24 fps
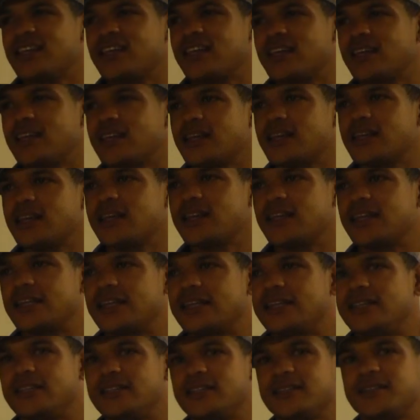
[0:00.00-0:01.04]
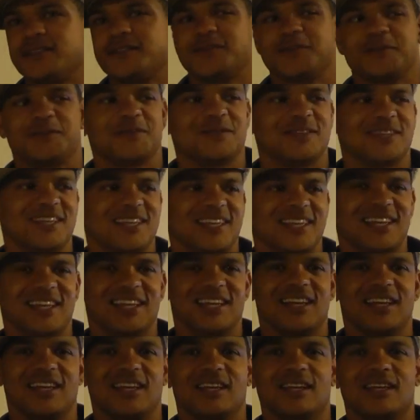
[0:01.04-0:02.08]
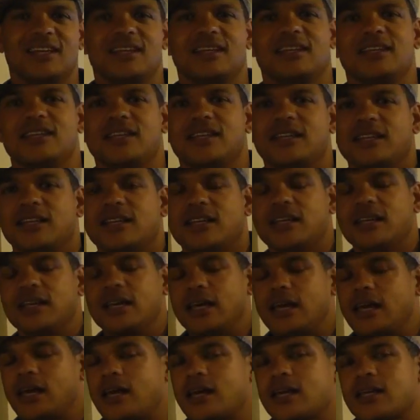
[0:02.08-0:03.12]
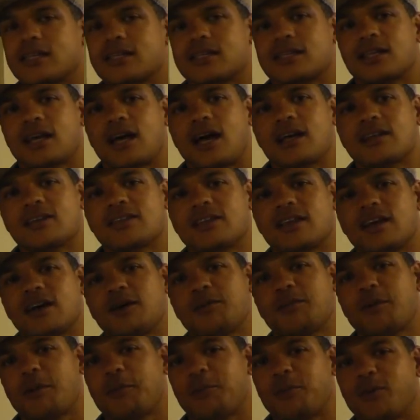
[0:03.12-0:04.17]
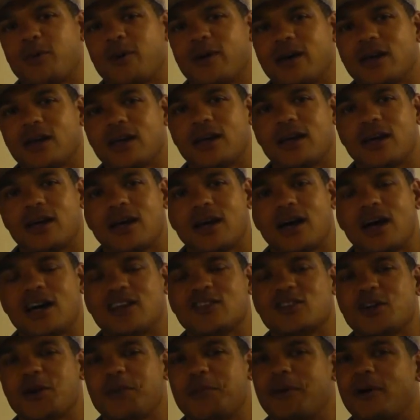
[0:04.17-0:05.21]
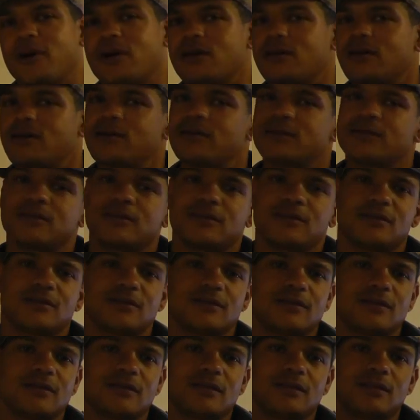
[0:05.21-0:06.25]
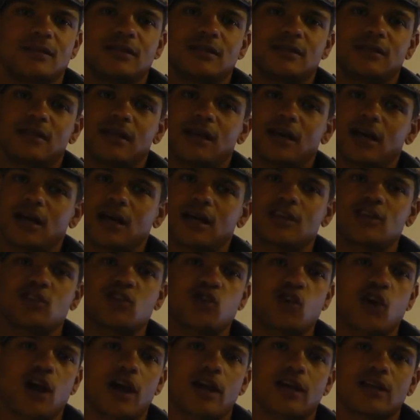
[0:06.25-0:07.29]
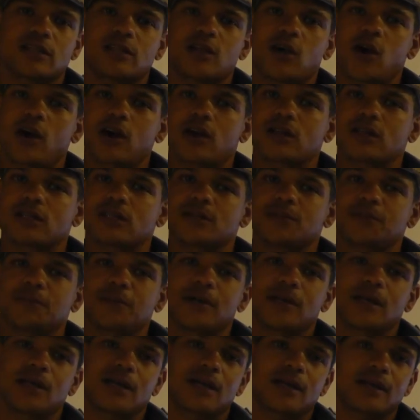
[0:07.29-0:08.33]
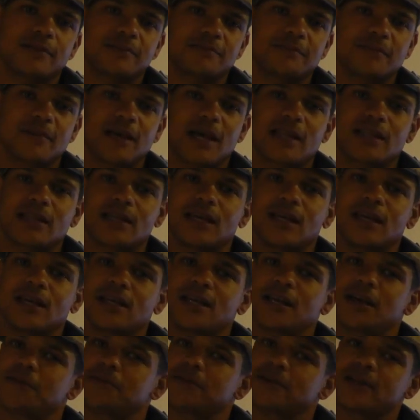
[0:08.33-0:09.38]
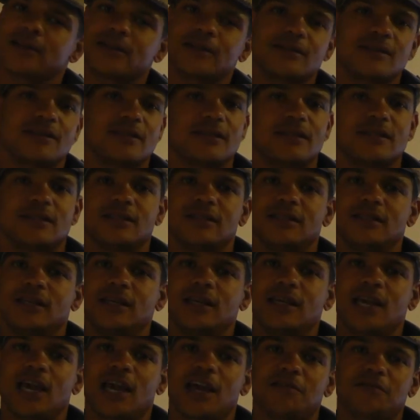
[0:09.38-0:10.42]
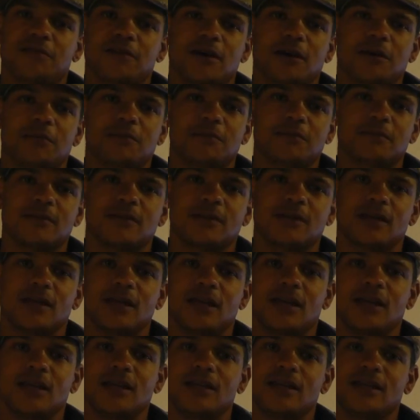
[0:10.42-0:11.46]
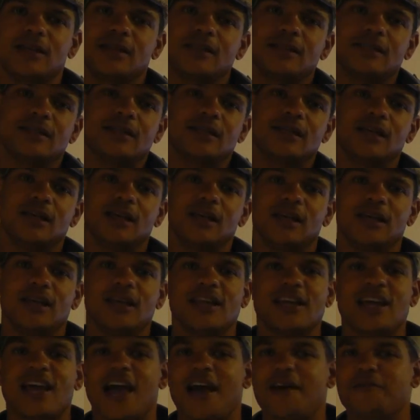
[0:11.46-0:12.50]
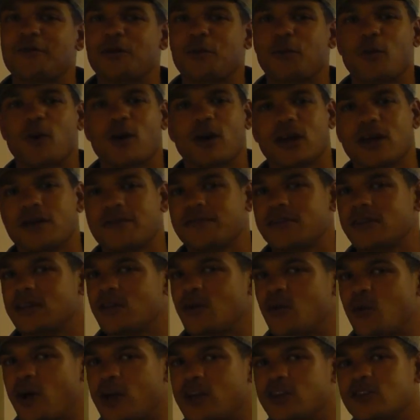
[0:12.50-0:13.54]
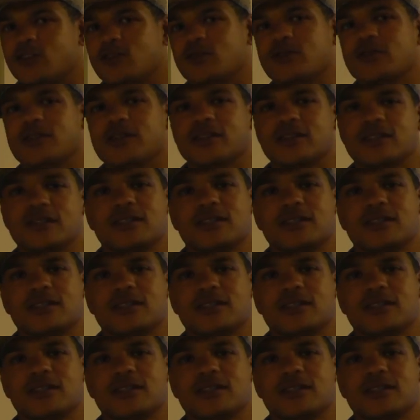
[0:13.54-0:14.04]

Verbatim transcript: Go ahead. Come on, no. no Tommy, tell, tell us what you saw tonight. So how'd you start that? You were just. I saw my boy uh, Andre Berto uh, try his hardest, but um, at the end of it, he gave up and he didn't have no more left in that right shoulder.